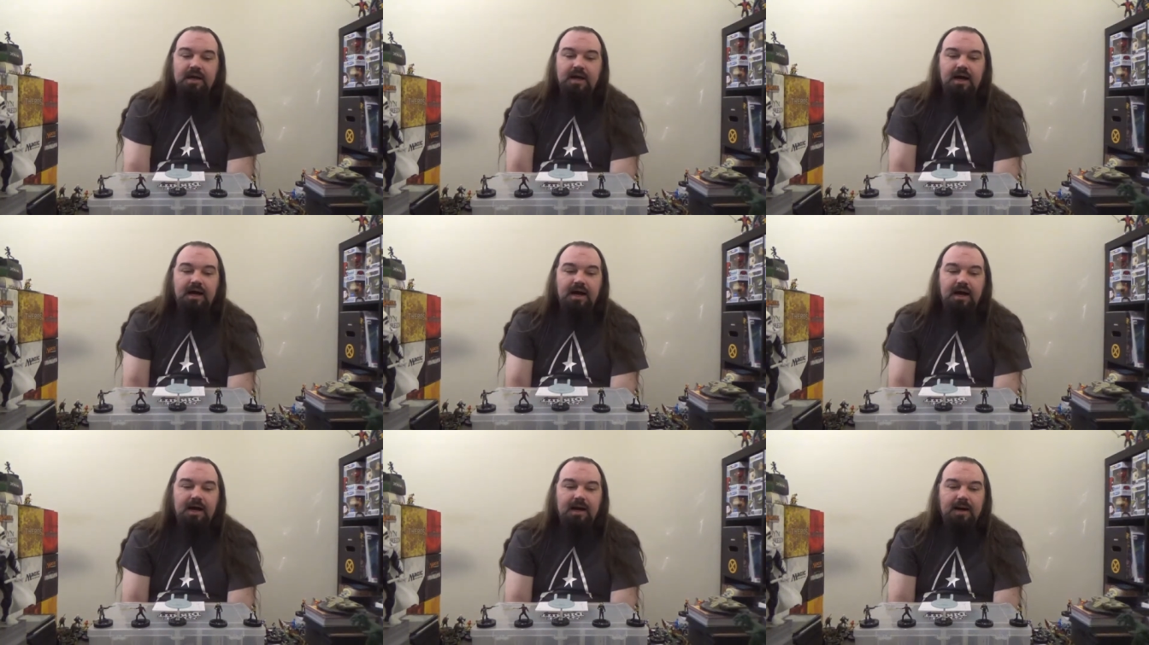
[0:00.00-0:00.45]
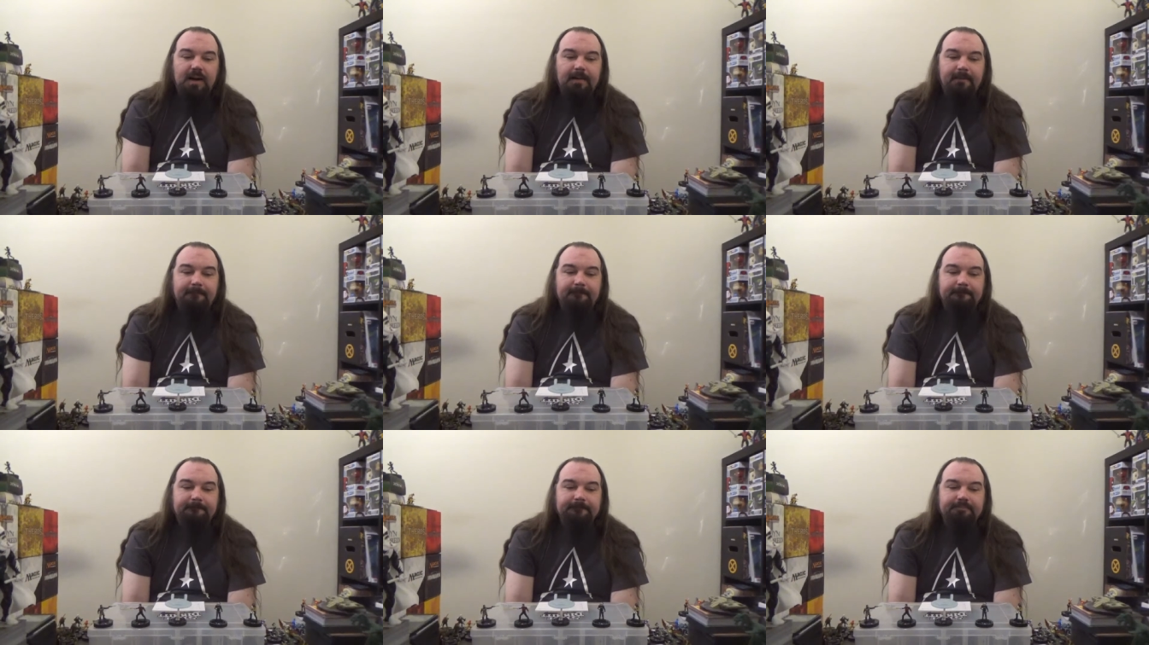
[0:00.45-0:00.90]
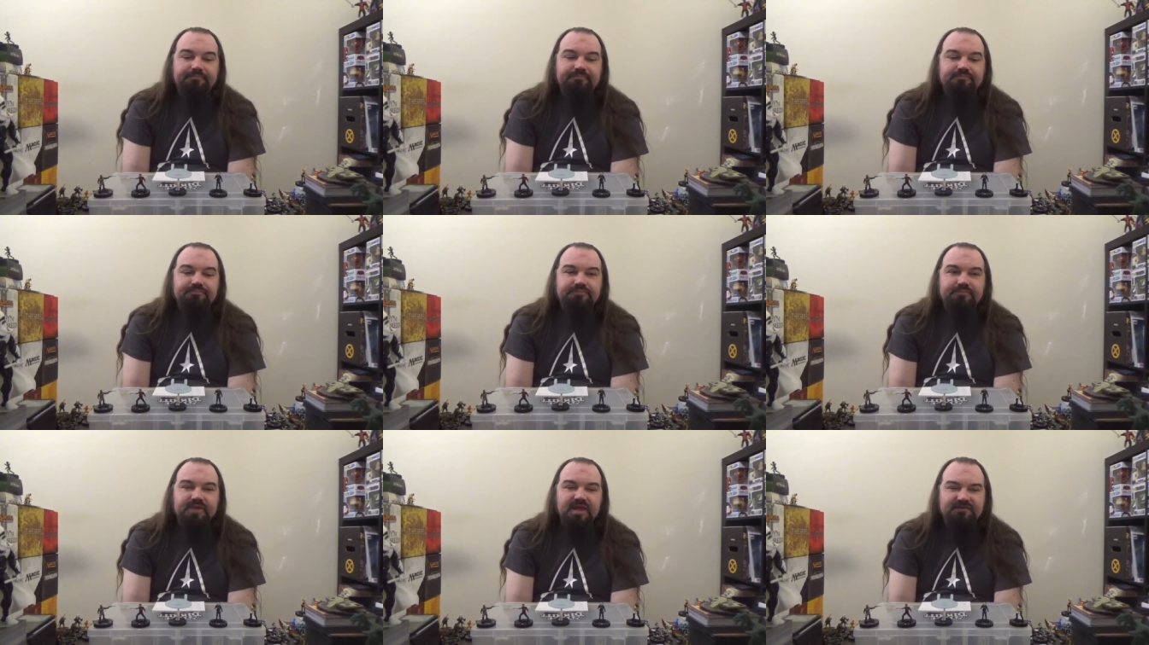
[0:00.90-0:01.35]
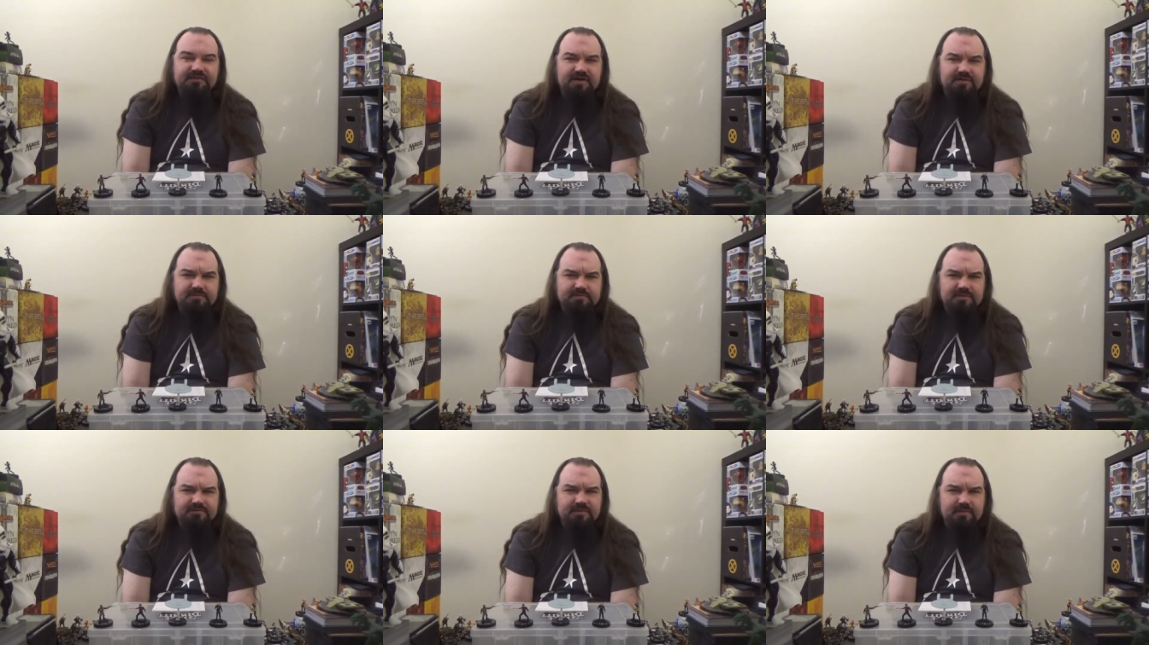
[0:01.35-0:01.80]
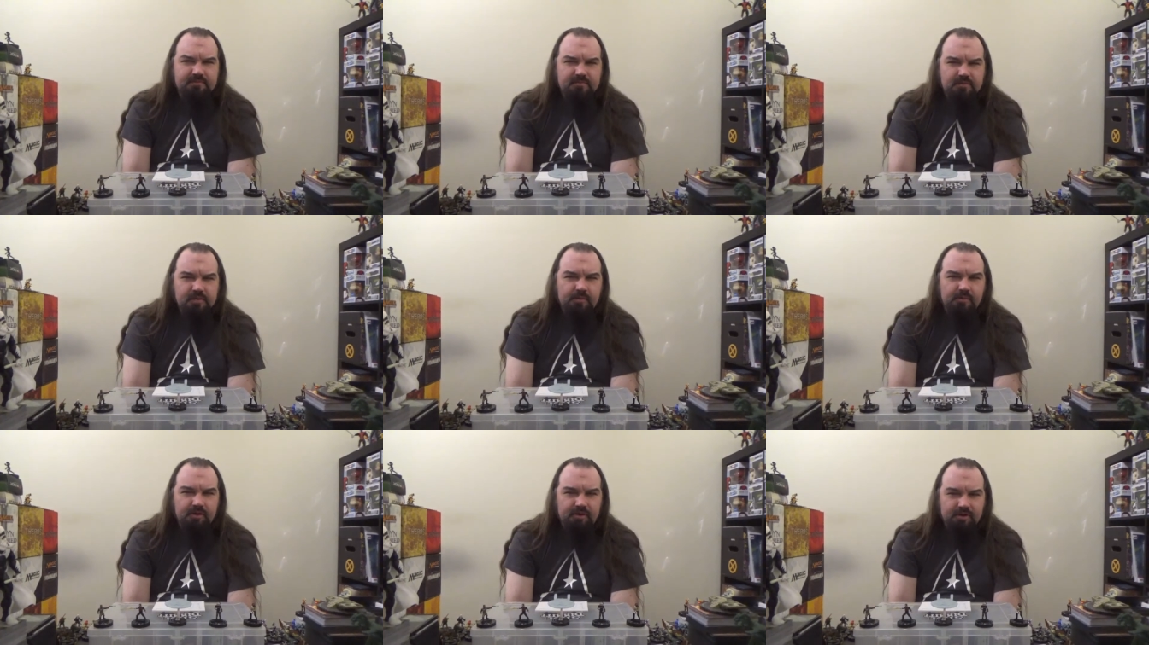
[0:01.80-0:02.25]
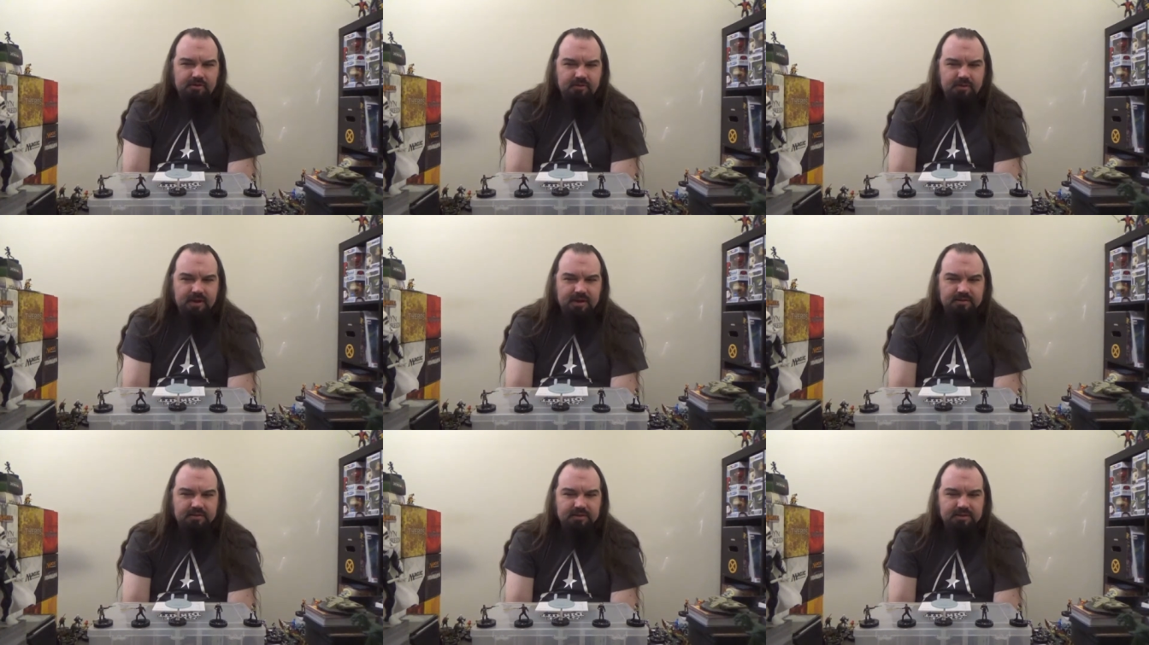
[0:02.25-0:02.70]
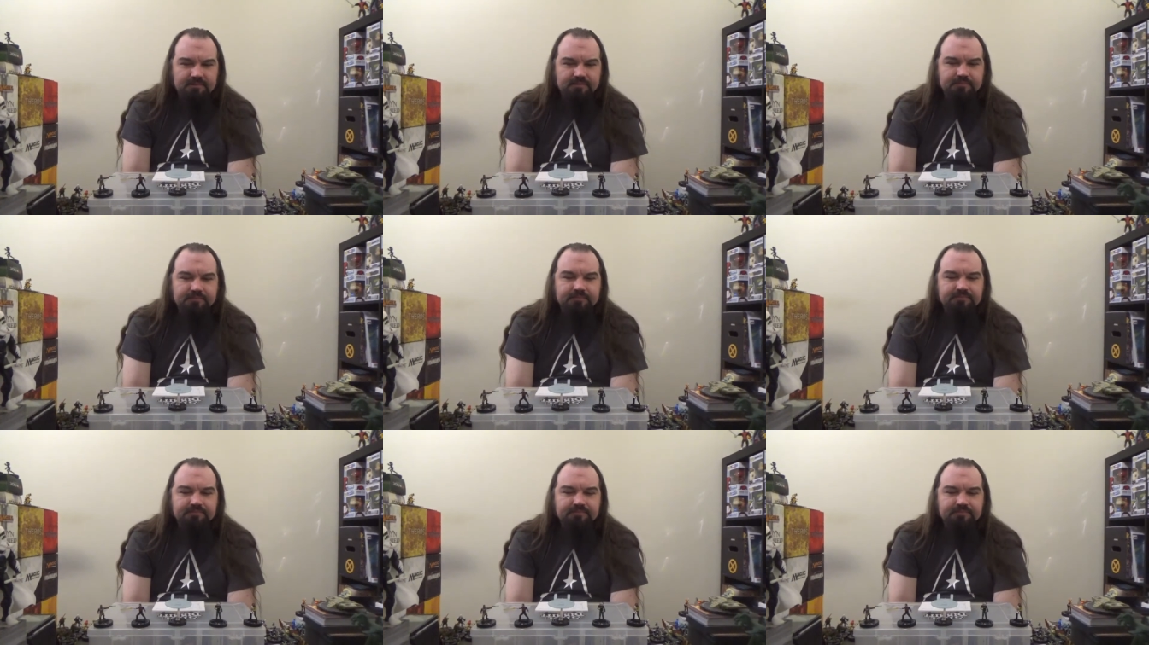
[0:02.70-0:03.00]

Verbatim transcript: um, if, I, if I'm remembering correctly.